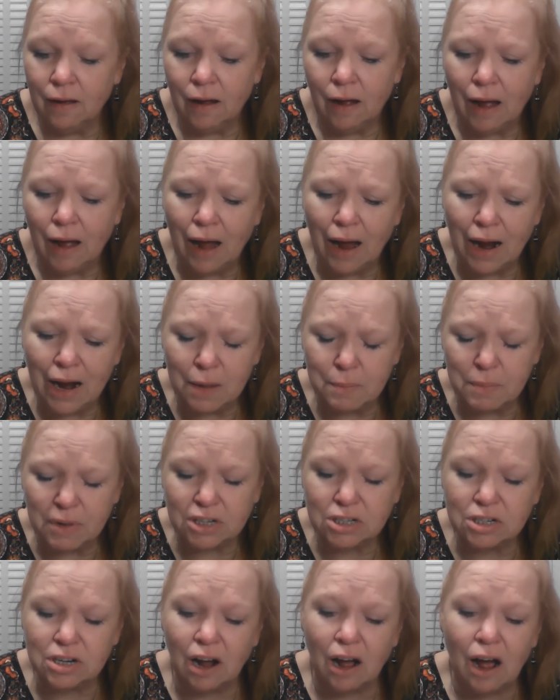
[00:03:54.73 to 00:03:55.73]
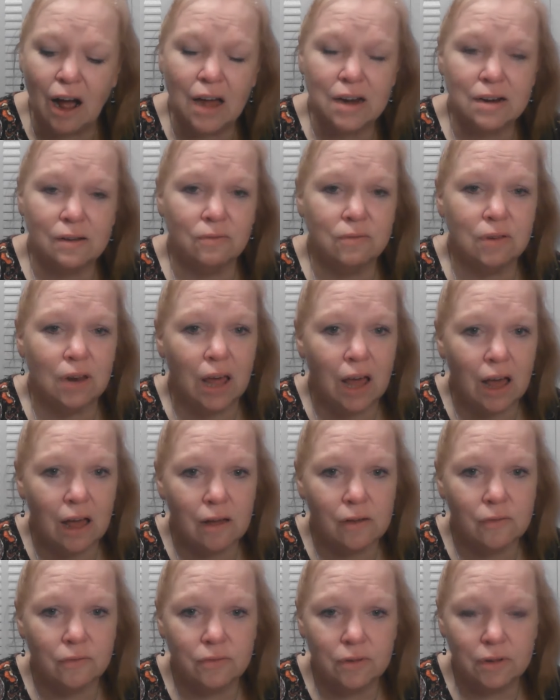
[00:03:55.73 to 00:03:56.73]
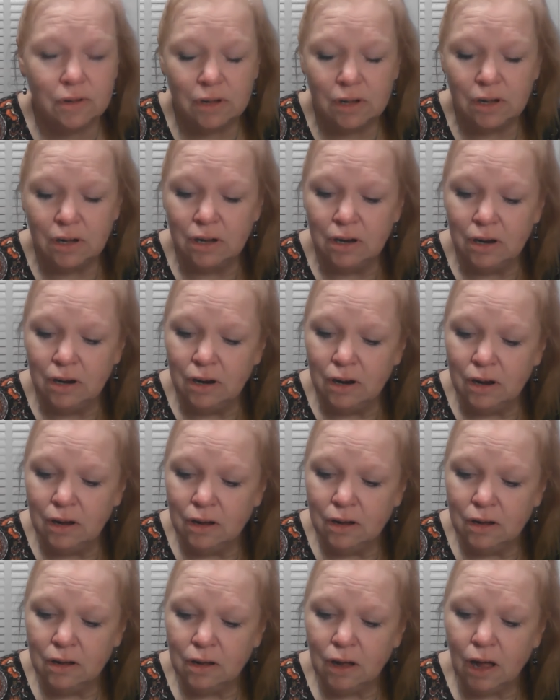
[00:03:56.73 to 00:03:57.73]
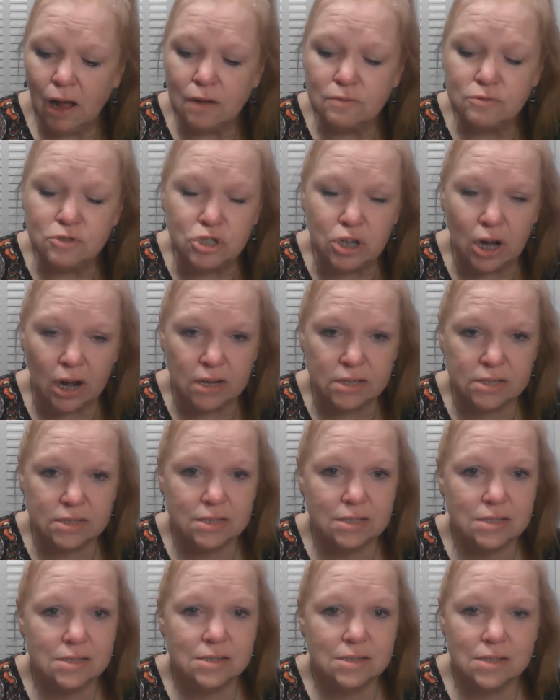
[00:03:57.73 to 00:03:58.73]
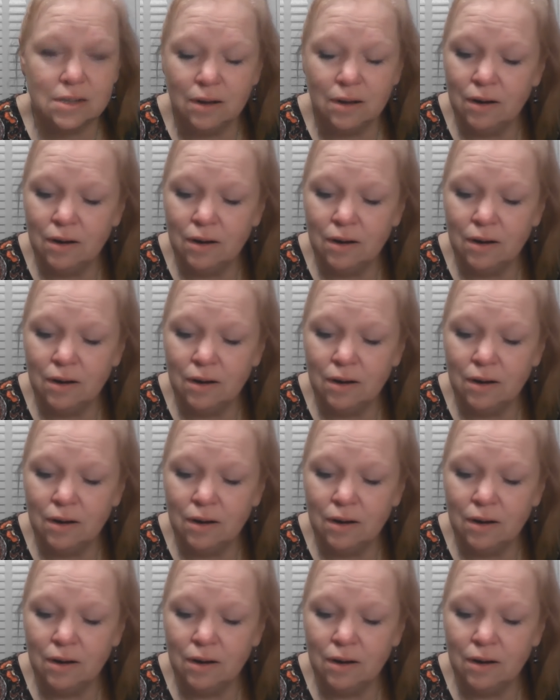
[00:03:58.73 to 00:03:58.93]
I am a God of love, of justice,